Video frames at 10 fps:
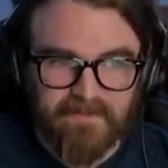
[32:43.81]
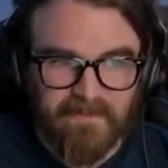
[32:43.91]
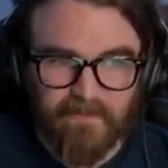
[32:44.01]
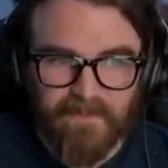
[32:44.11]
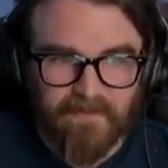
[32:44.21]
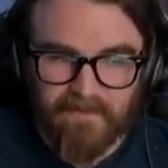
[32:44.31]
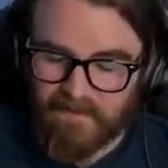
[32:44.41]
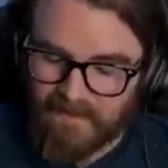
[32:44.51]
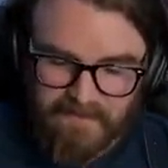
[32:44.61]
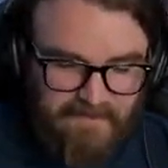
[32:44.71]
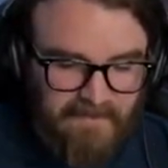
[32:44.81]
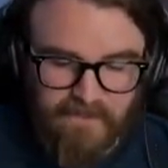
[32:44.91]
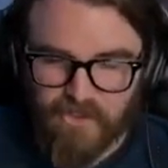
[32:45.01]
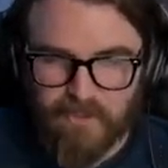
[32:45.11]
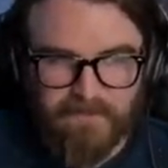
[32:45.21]
You know, they, they can see
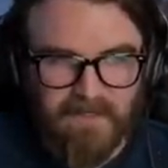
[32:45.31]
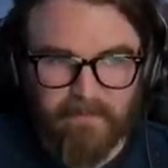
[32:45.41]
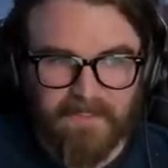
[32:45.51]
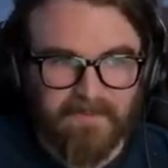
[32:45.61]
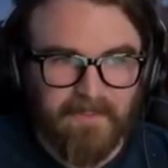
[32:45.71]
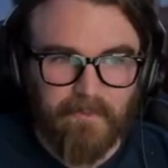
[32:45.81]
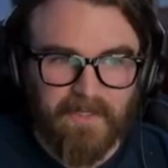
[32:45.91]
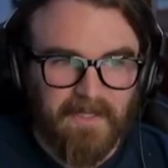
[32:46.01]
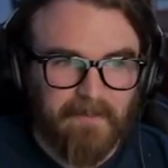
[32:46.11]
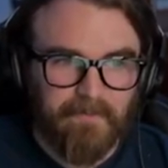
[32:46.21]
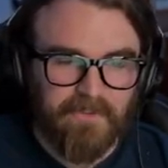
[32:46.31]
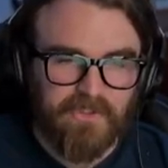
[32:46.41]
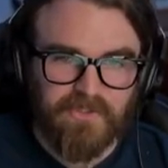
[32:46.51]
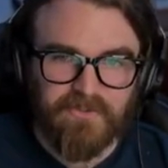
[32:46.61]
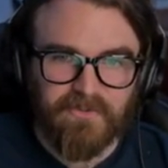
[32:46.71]
the ship coming in. They want to
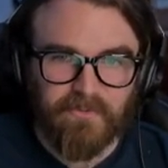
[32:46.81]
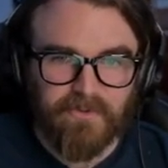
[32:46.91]
ambush you.